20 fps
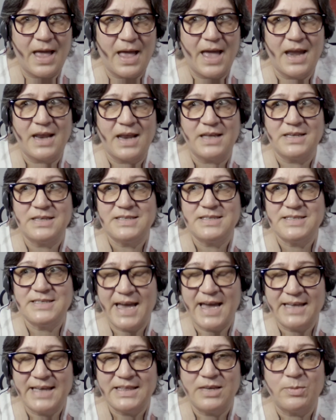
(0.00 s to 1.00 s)
And
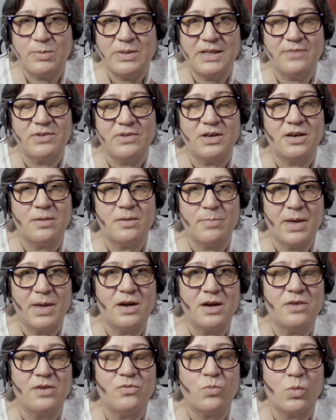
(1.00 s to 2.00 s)
sadly, we live in a
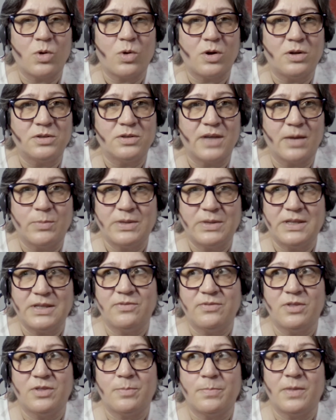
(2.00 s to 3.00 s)
competitive world, and we
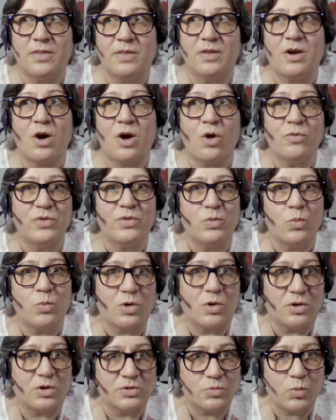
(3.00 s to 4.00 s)
live in the COVID
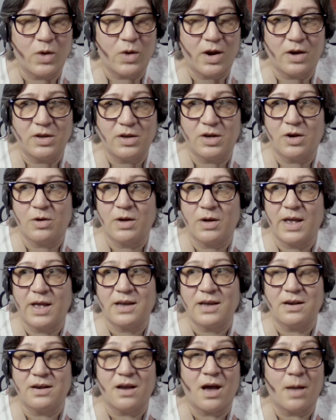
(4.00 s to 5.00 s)
world where,
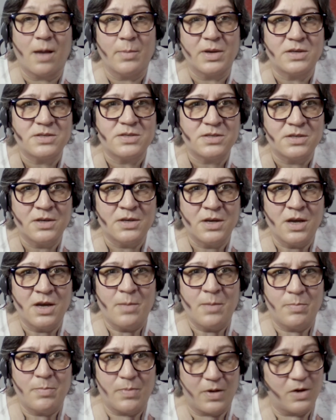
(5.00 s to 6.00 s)
economics
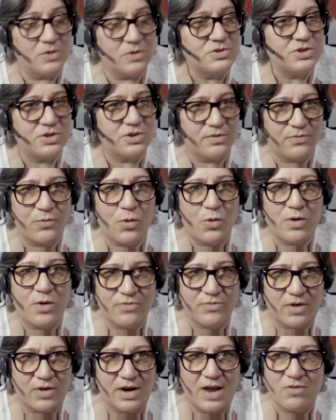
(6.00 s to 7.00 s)
goes to the
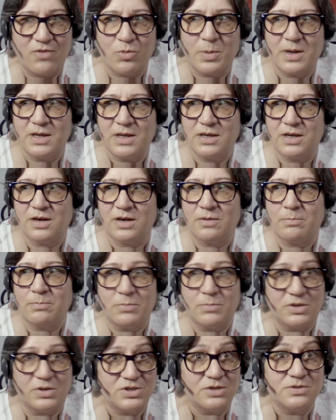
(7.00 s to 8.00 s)
forefront. Everybody,
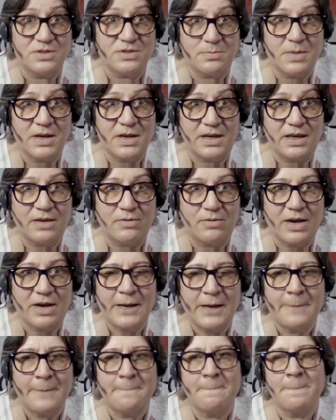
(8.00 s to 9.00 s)
is losing money,
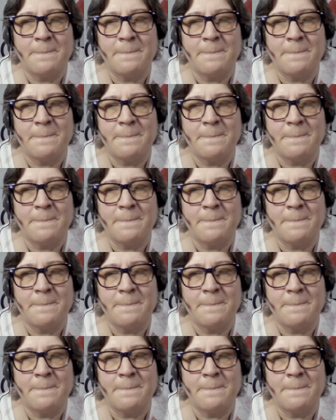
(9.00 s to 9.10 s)
right?